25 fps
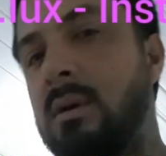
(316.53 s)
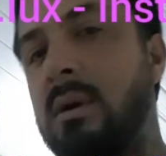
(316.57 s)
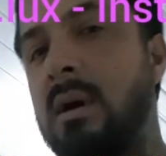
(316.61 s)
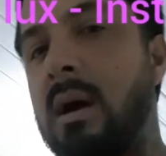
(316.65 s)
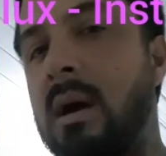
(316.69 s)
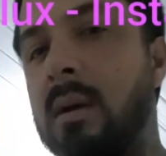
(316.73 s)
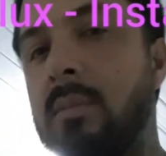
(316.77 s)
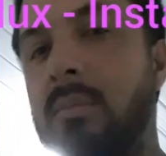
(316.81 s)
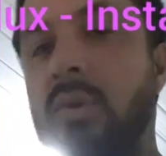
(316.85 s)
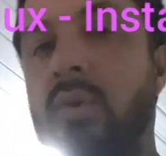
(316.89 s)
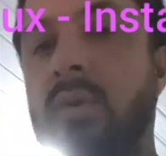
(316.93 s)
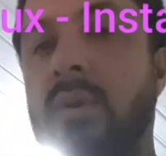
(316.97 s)

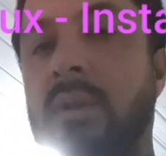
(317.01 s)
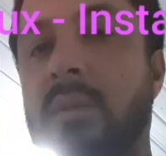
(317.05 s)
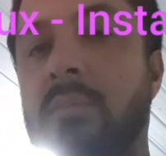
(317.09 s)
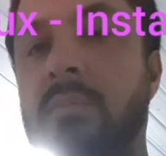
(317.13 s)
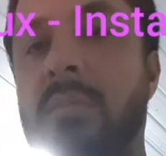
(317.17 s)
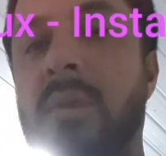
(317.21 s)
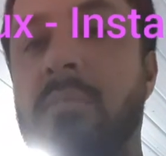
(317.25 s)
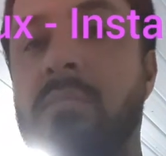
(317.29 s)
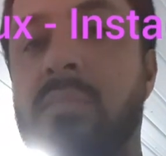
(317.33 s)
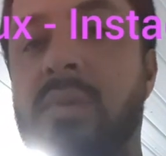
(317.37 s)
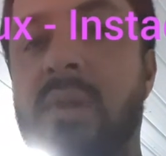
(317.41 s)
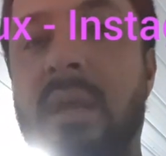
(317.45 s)
I'm gonna
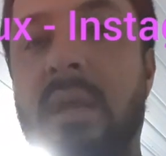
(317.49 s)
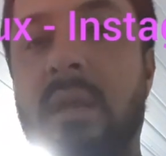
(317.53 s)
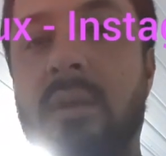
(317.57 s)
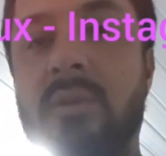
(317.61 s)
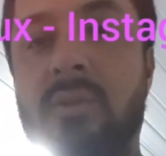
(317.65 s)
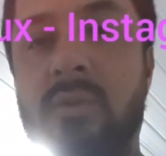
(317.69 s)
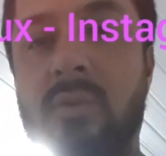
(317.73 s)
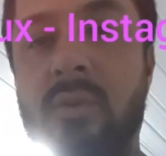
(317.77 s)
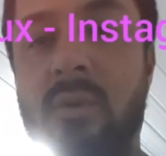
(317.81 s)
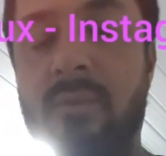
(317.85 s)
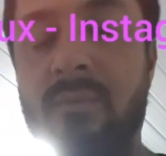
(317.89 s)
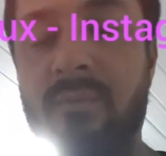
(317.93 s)
be playing
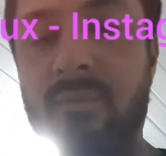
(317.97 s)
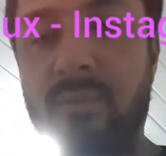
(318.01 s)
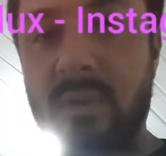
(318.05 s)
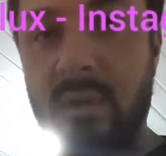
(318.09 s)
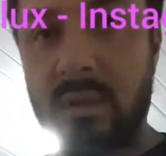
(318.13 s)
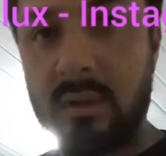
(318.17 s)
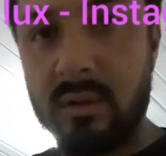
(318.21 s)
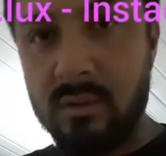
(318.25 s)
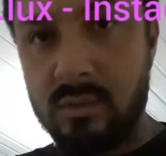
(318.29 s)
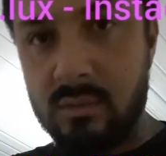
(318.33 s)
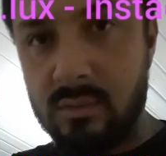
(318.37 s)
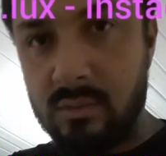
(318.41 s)

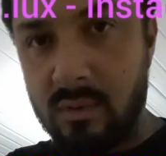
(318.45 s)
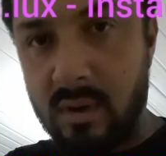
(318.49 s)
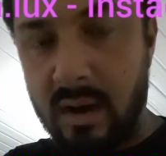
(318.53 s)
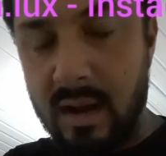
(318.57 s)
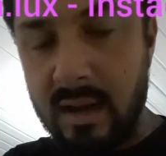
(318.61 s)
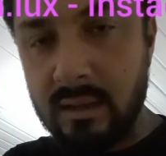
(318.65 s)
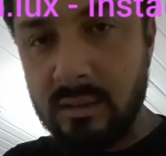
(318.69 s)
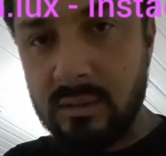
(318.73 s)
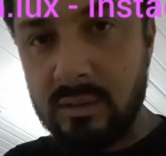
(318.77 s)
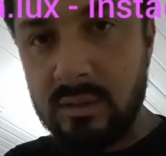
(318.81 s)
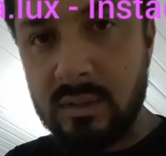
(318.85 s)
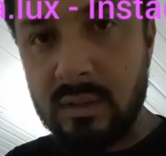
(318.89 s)
something,
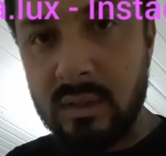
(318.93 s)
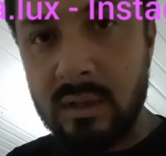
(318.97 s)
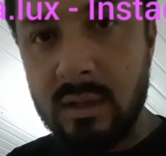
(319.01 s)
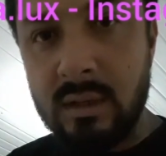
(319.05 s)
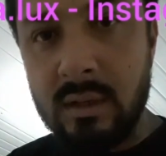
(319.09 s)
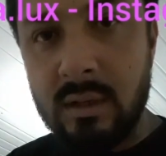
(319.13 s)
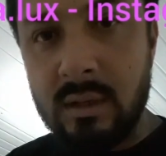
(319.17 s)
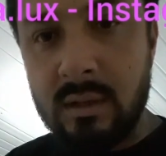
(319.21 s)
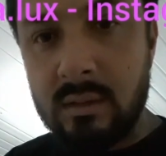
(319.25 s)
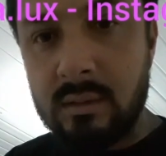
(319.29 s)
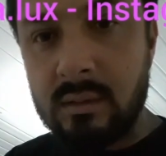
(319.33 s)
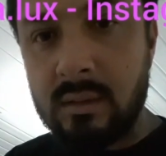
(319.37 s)
right?
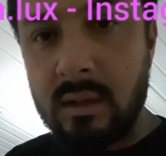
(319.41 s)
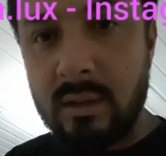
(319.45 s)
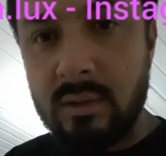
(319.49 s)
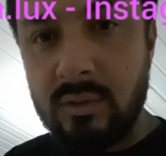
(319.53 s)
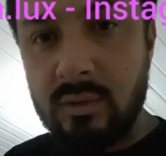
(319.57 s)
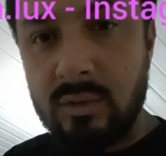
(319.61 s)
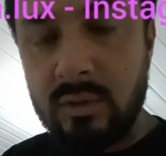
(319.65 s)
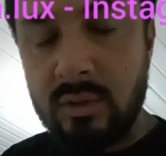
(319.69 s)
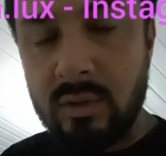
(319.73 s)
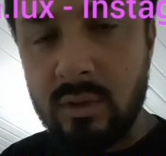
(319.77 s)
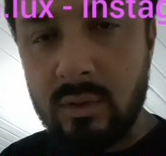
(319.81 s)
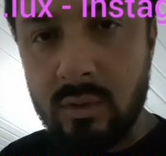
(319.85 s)

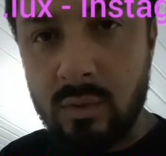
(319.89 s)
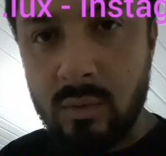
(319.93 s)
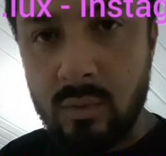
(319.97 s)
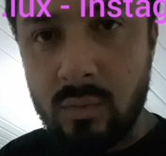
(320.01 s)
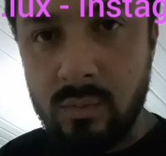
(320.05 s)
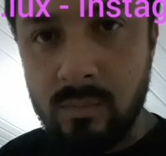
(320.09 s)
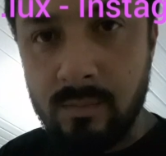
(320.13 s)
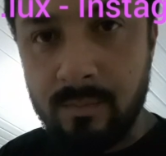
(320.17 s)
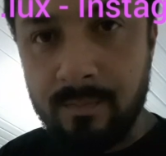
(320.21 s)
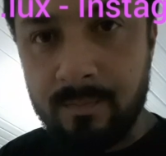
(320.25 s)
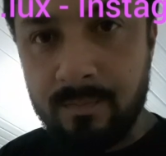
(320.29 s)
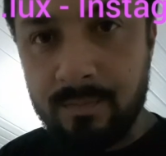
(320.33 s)
Nice see
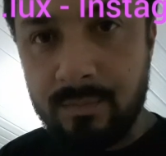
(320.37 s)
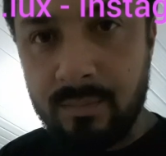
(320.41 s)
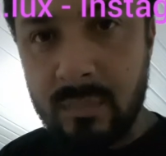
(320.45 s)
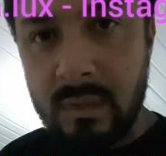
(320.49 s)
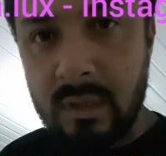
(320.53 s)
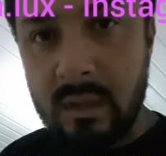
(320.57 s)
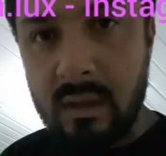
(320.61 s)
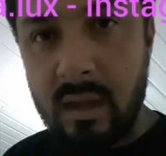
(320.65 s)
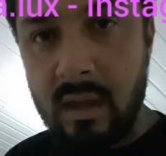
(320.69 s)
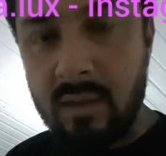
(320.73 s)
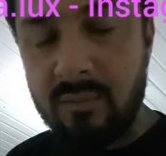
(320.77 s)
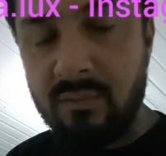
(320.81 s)
you.
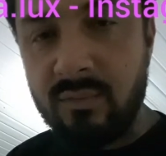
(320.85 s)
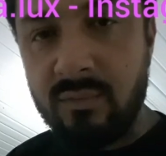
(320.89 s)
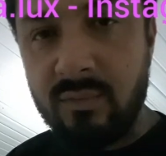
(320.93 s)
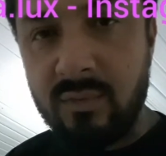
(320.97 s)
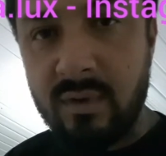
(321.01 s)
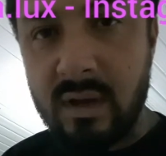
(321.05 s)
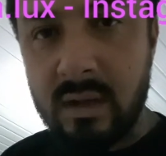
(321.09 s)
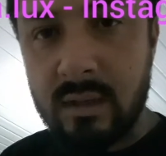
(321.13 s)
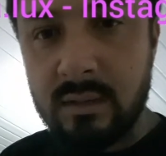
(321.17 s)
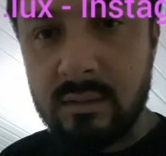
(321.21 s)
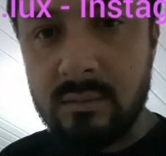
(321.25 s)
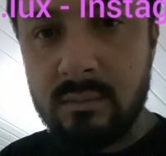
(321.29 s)
Have
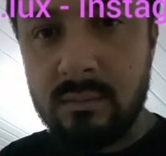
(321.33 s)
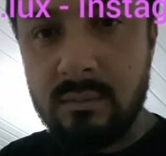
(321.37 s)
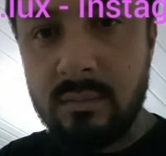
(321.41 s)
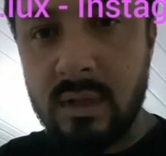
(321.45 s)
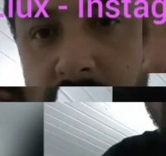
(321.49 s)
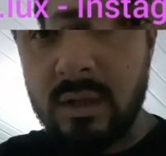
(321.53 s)
fun.